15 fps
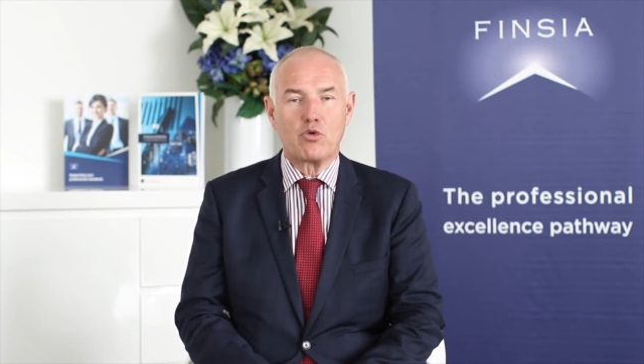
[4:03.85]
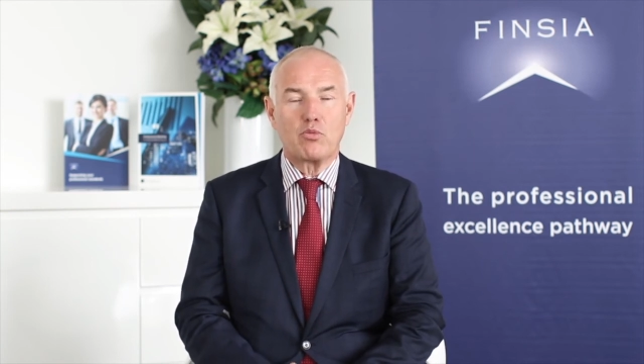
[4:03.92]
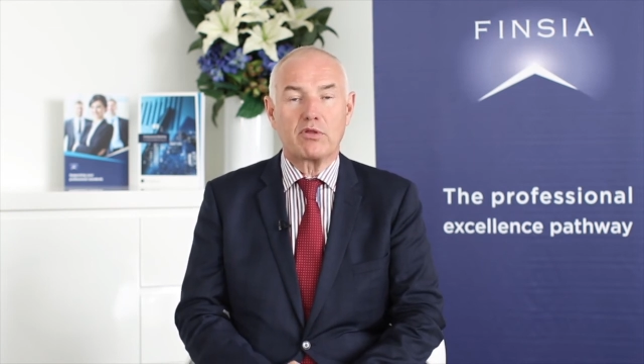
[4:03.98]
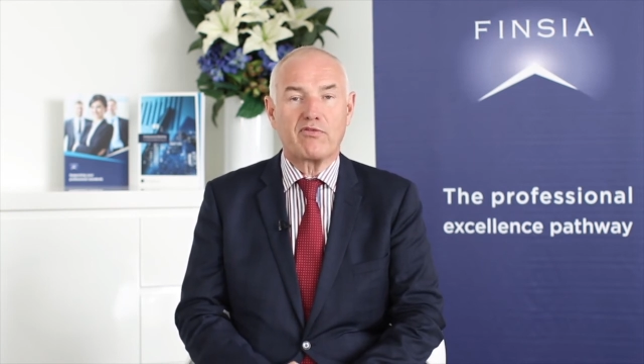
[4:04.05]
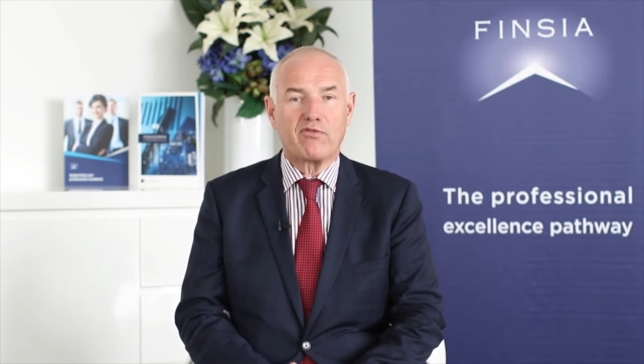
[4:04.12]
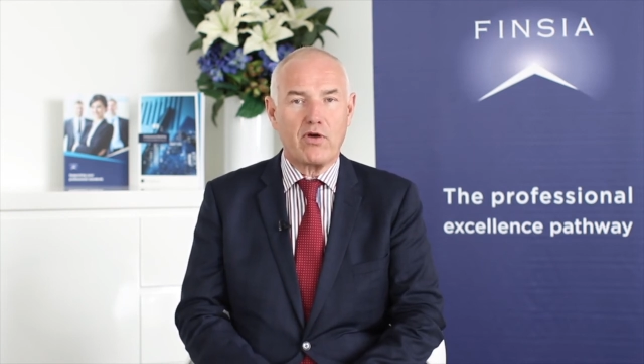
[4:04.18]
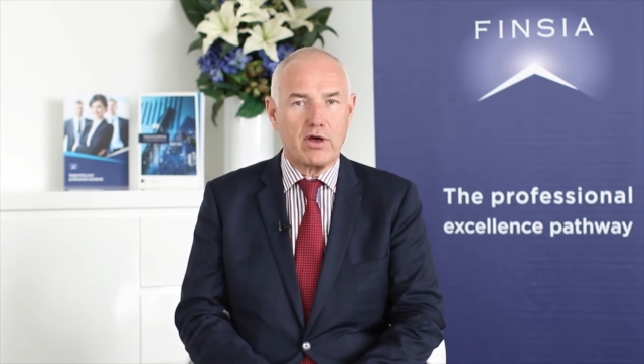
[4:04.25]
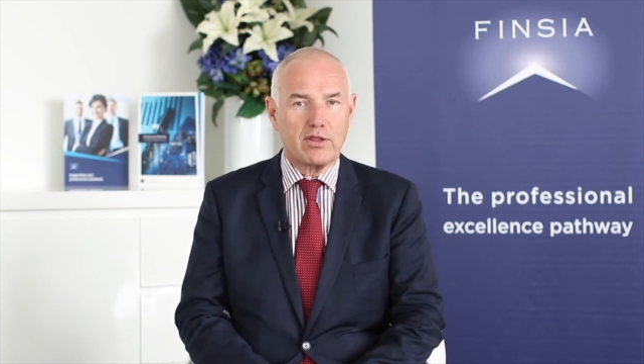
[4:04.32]

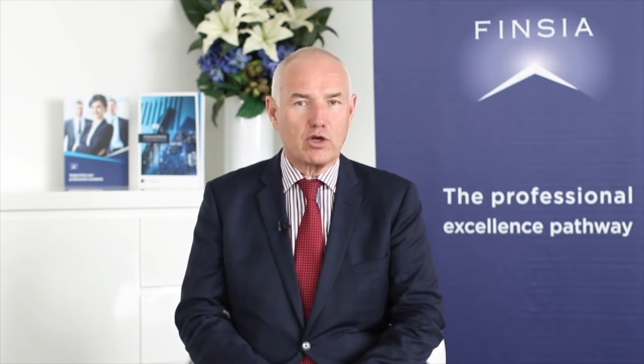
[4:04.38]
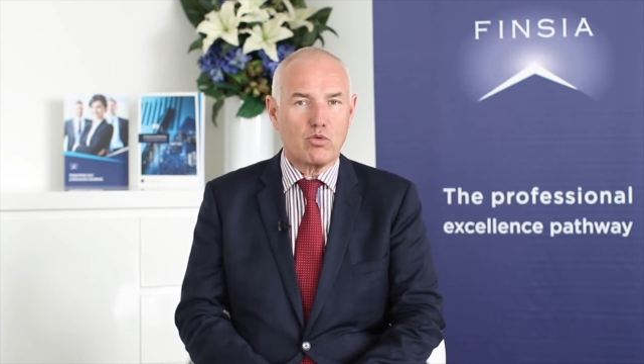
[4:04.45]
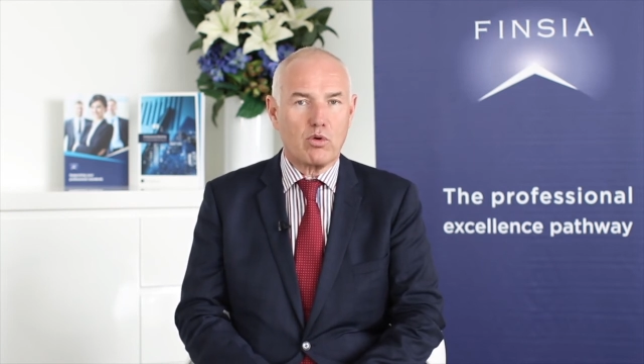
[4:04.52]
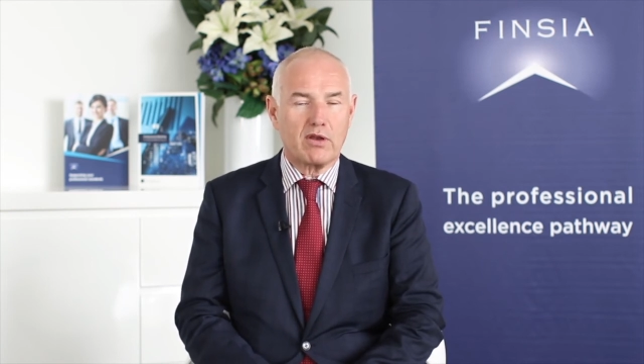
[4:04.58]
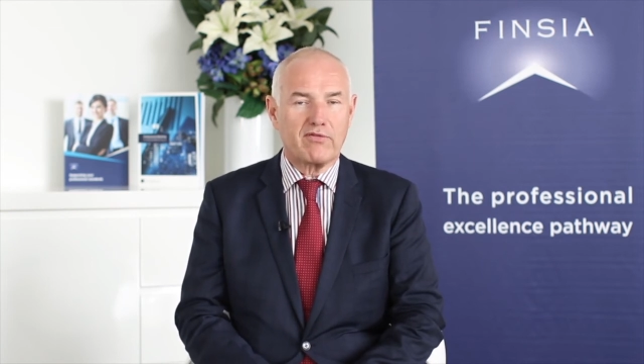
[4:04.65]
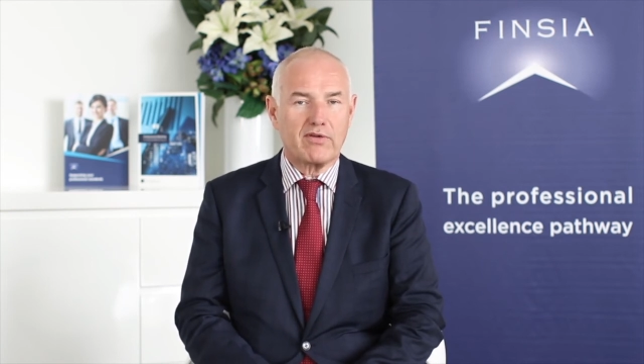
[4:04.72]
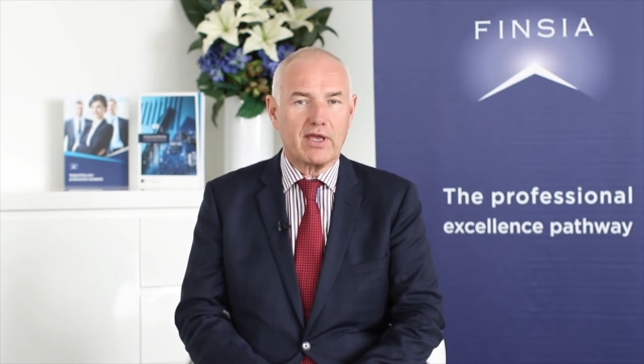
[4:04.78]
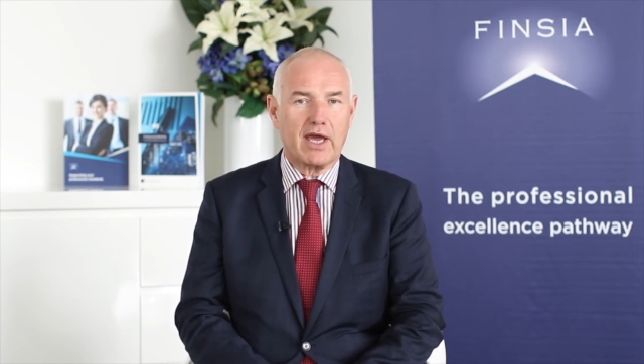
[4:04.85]
with further
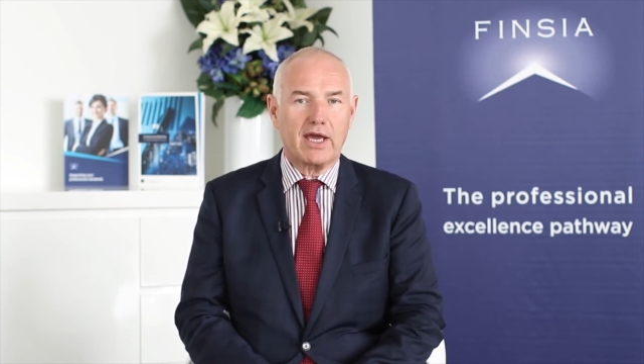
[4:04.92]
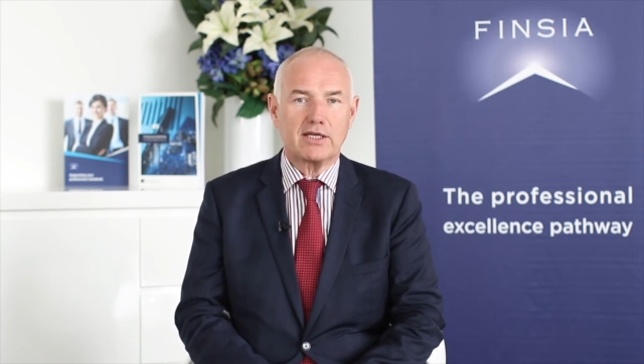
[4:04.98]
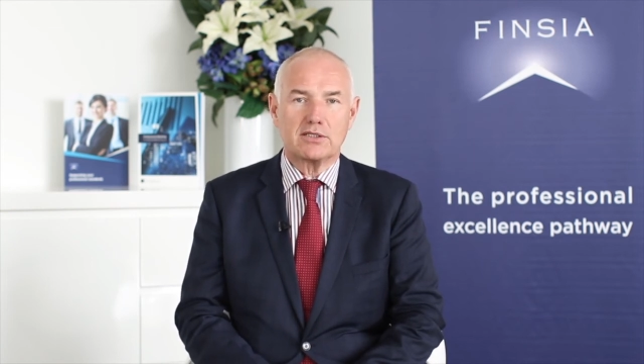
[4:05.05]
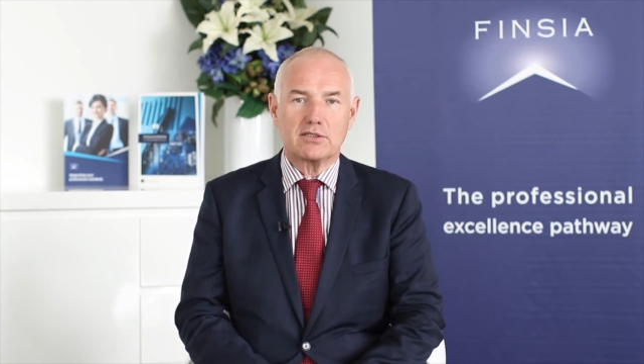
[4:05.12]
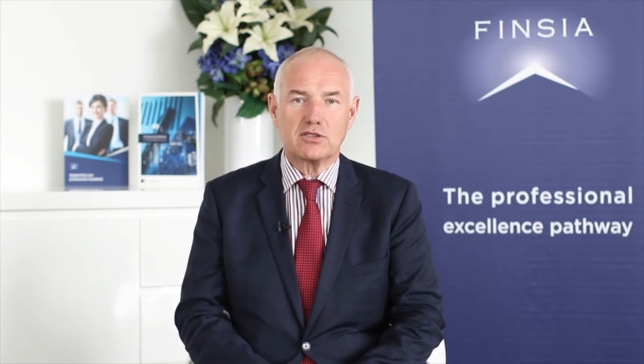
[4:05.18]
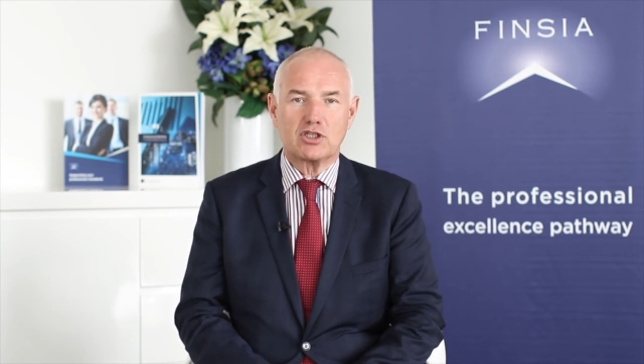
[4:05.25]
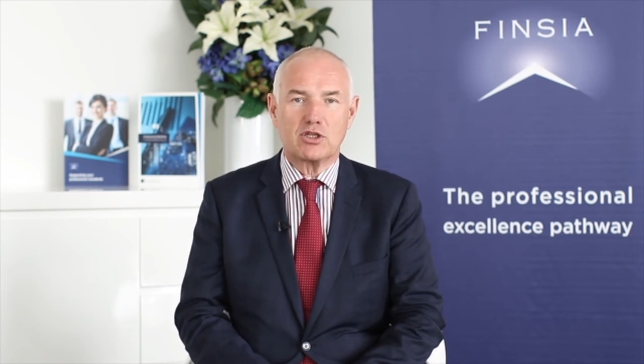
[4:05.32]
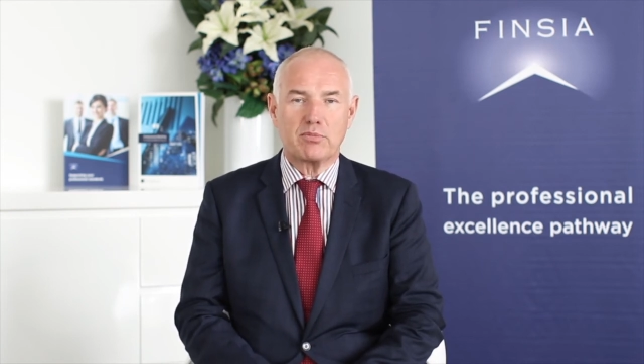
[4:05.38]

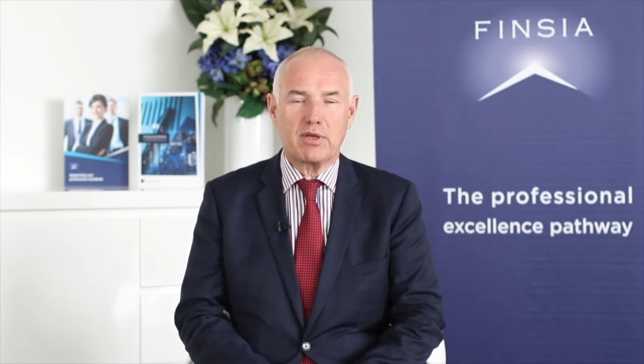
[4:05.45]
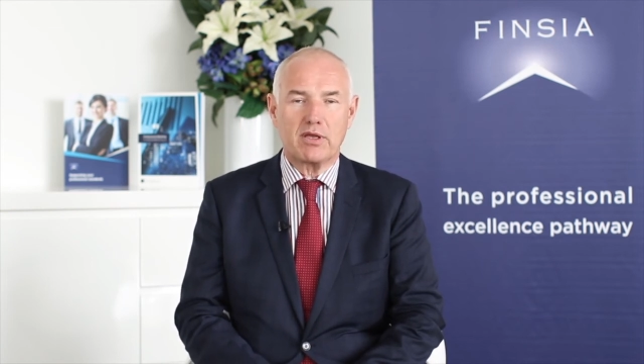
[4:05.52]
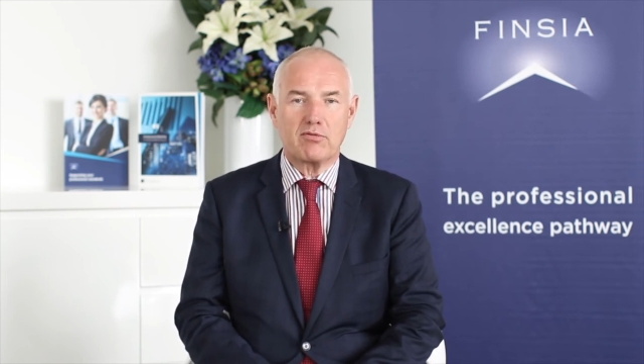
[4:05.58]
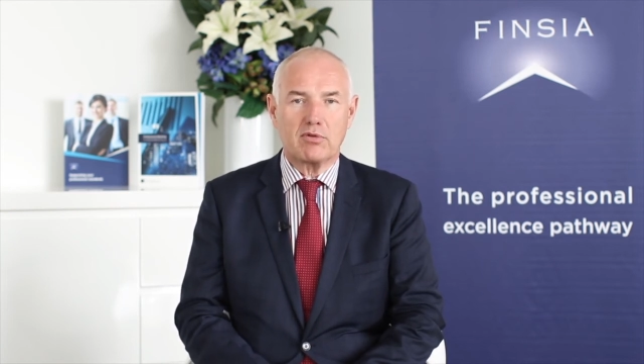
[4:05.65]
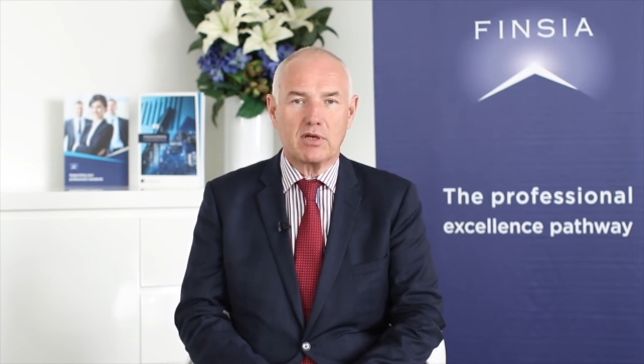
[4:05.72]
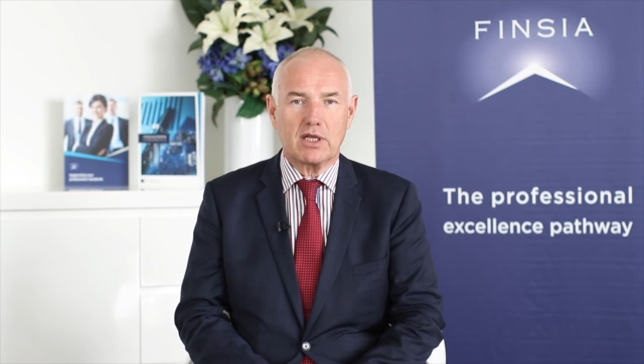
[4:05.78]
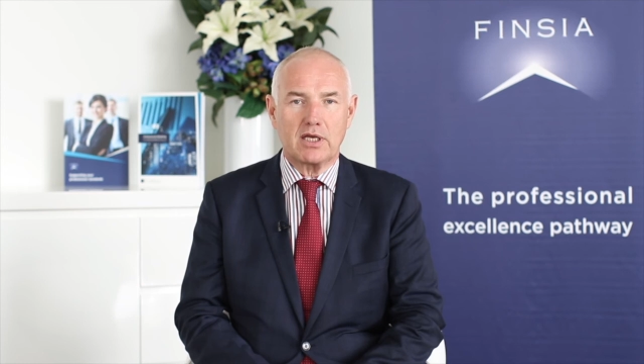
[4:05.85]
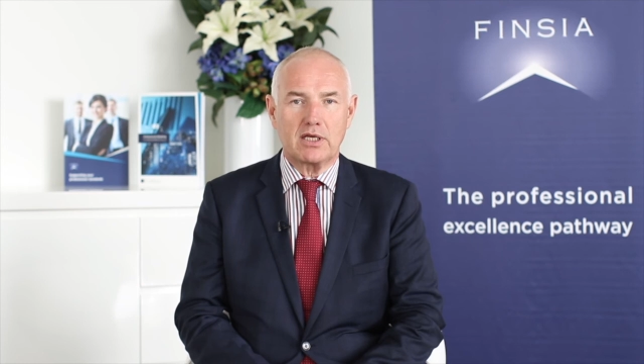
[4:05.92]
qualifications to be
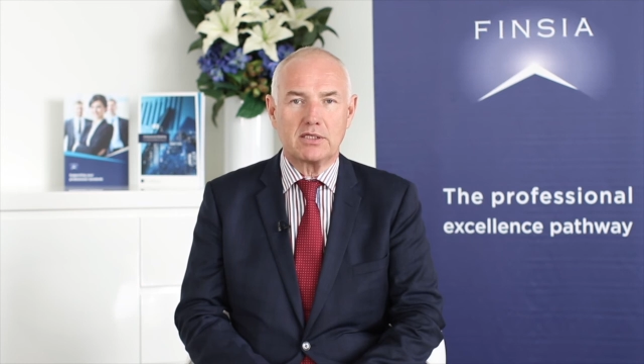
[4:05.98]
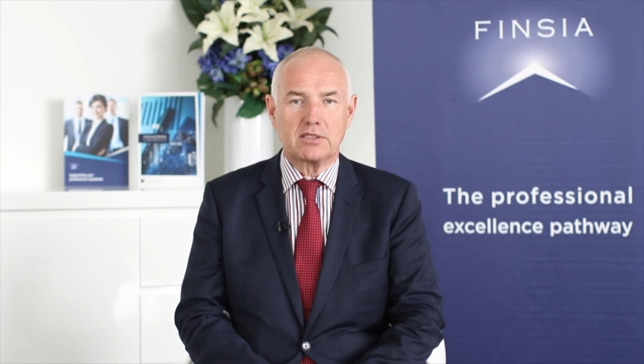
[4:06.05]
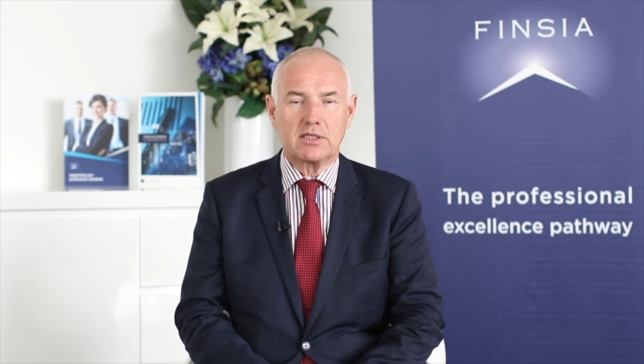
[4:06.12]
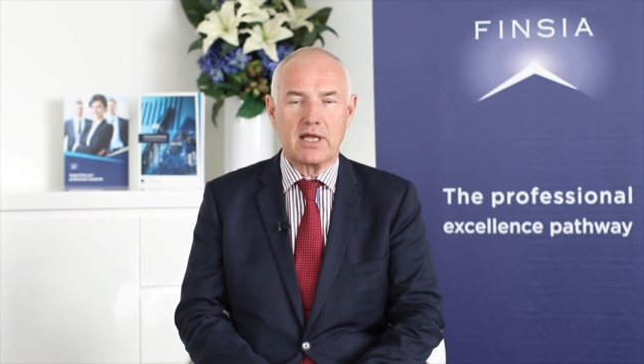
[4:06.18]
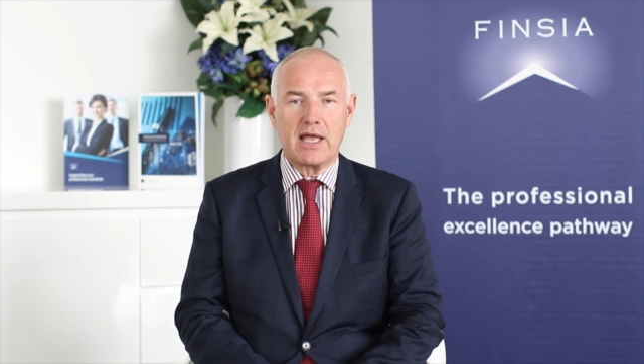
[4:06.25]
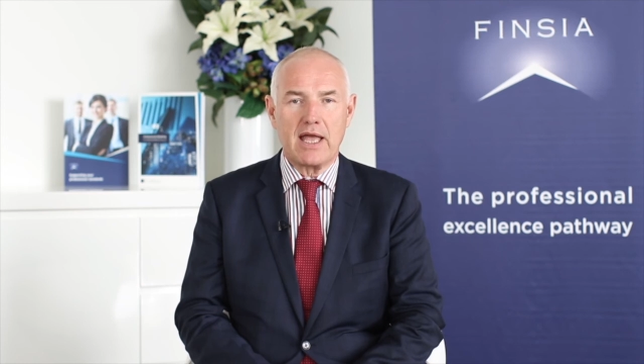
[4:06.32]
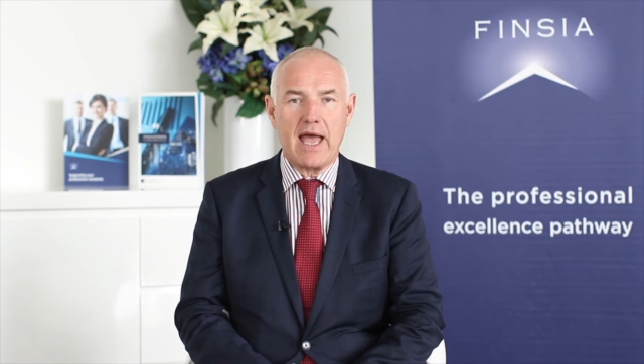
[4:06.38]
released